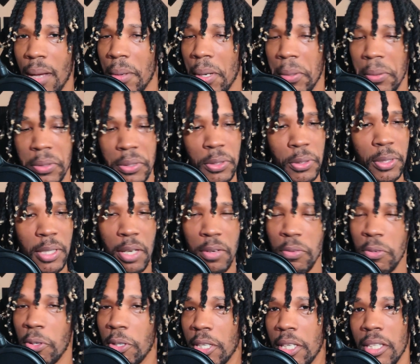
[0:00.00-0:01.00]
I was doing that
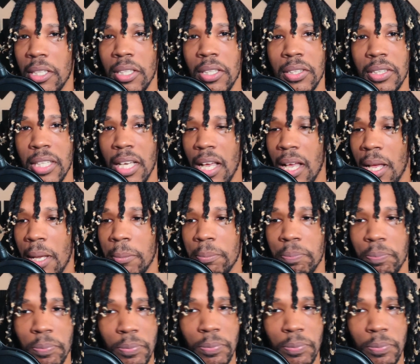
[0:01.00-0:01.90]
for a good little time.